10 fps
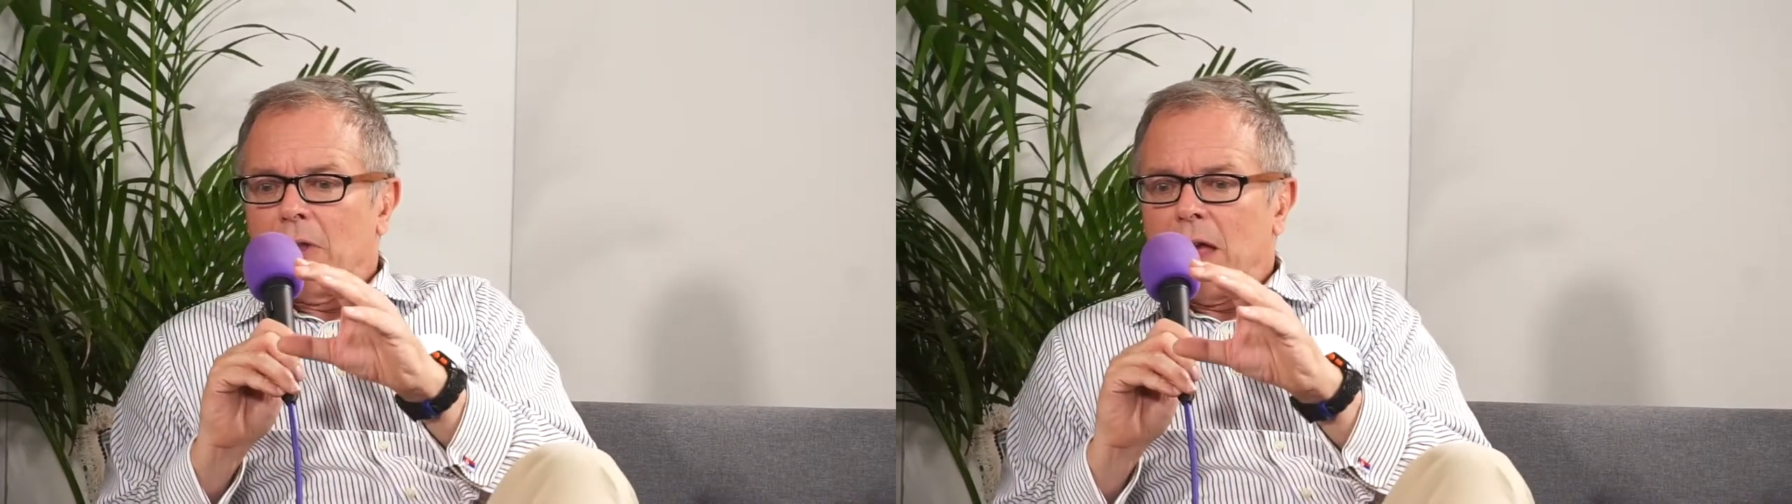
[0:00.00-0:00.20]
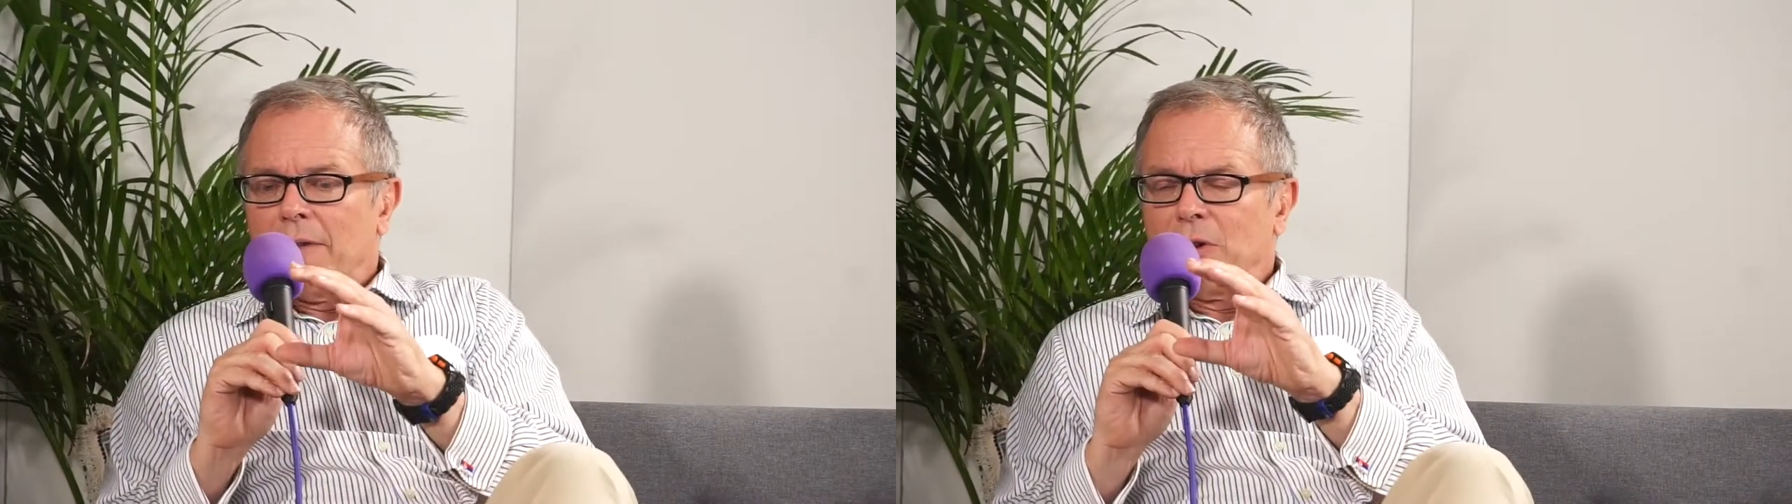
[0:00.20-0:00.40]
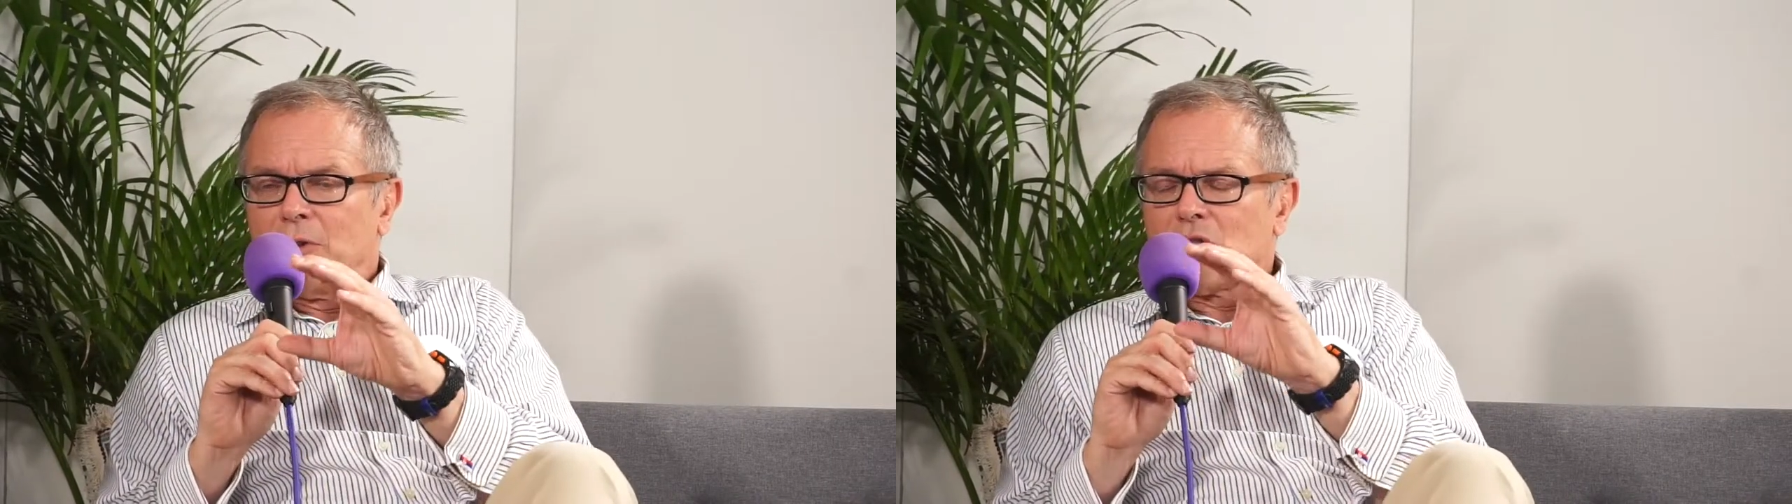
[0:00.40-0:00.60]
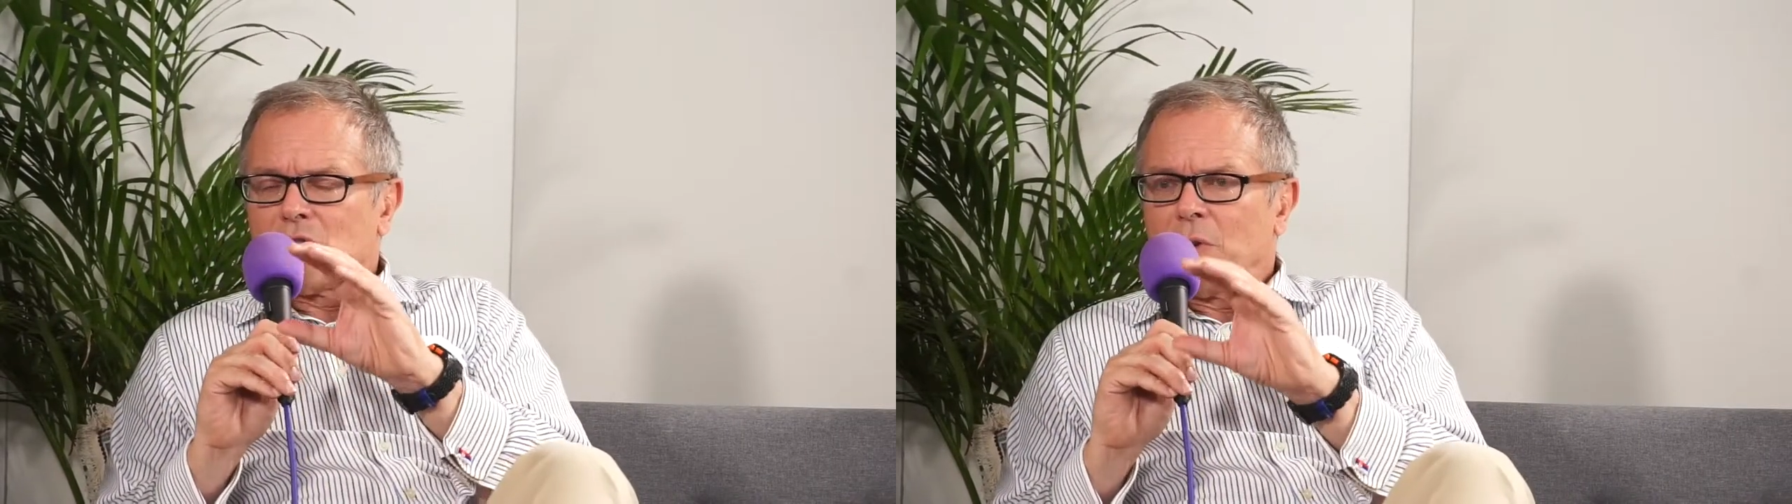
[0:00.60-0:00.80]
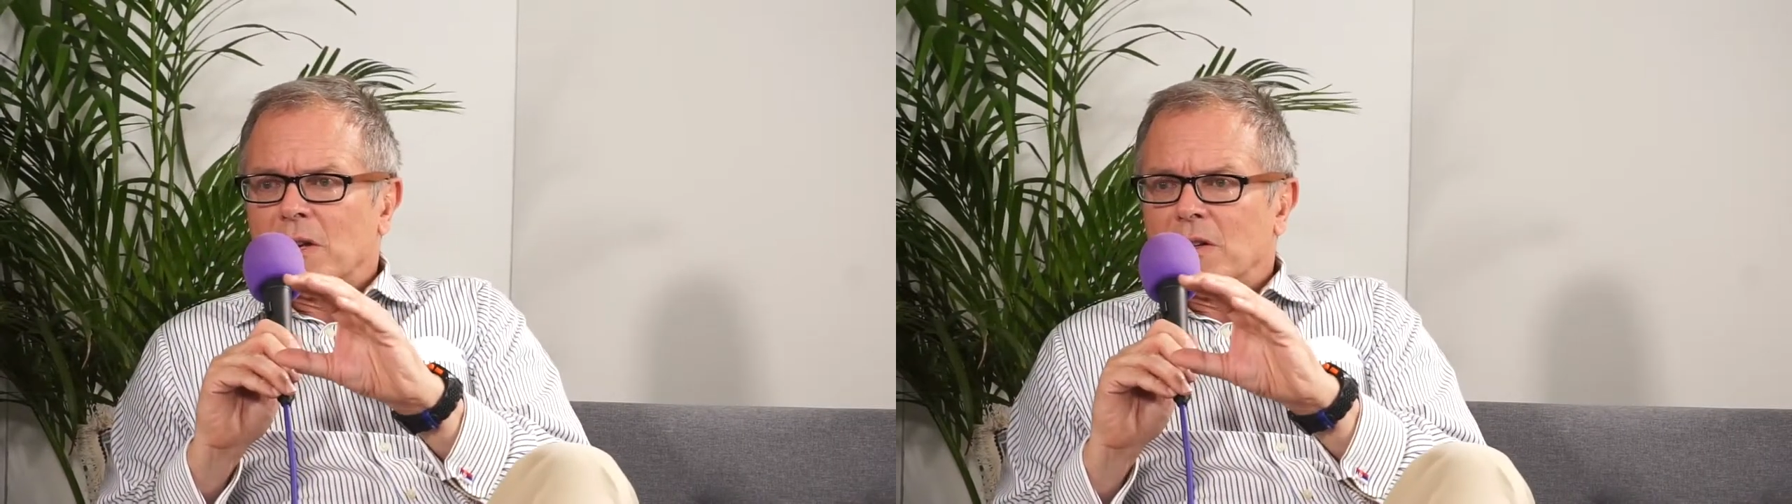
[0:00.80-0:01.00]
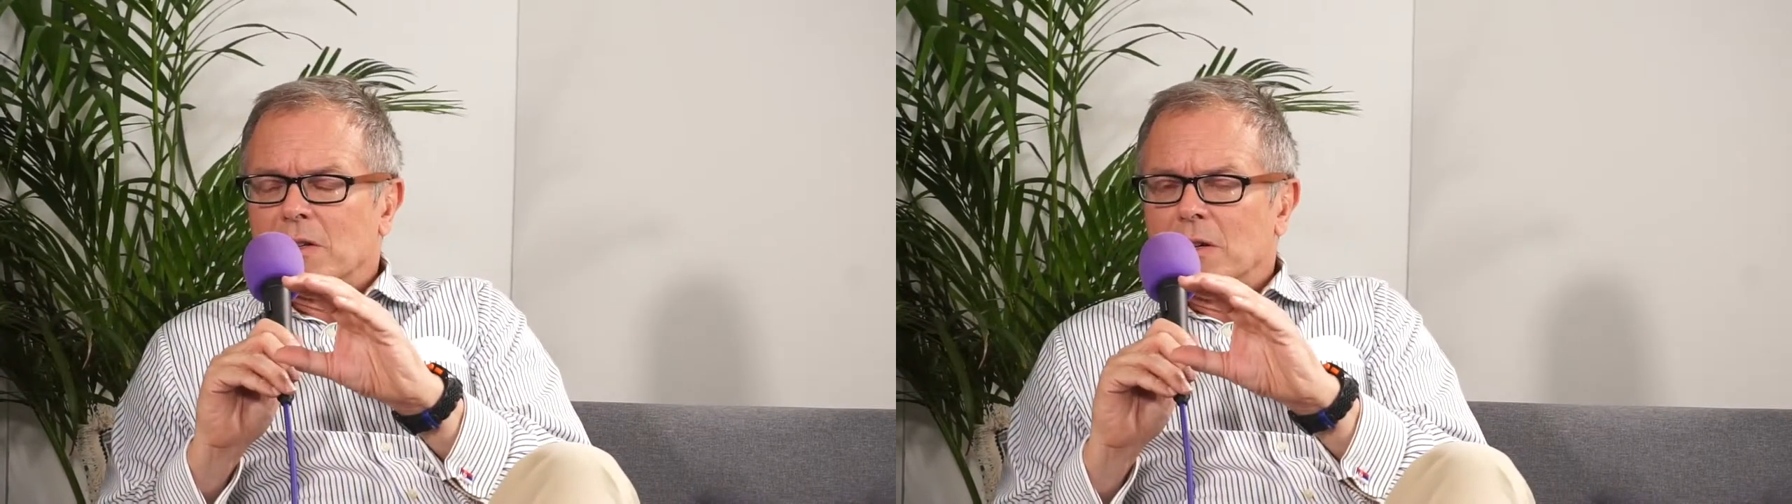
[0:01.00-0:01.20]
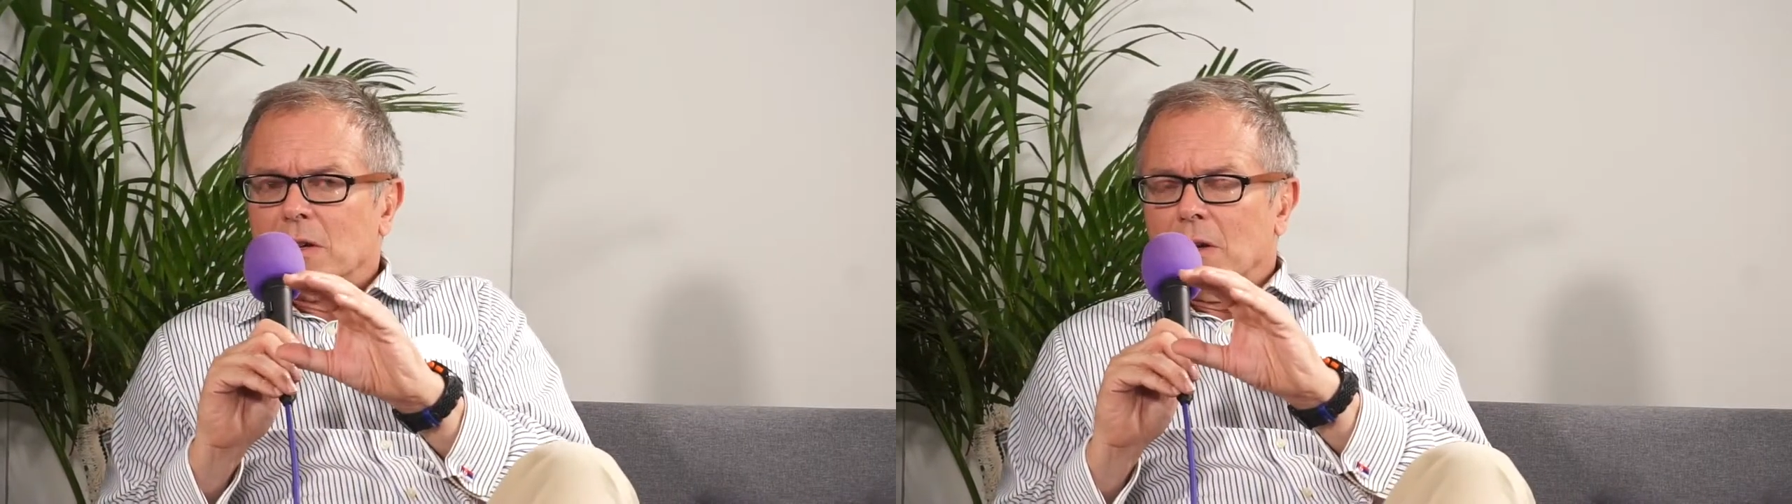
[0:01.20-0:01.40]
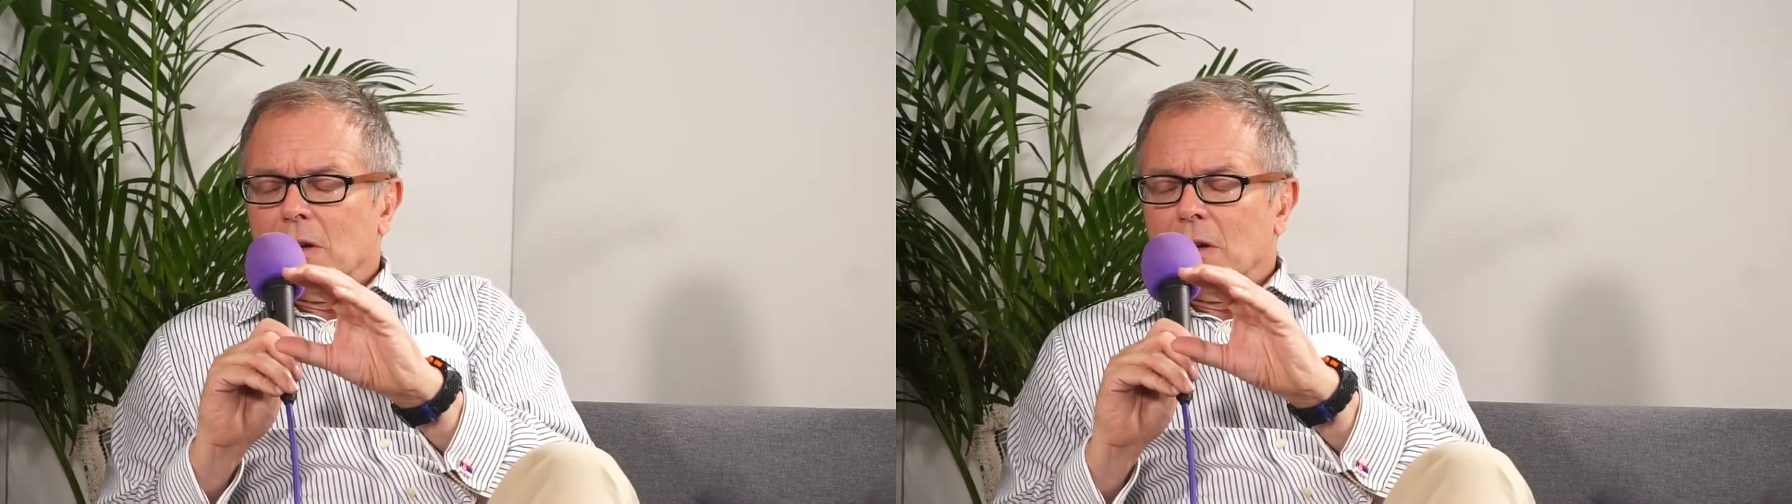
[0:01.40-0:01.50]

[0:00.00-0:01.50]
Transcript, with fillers: they have very strict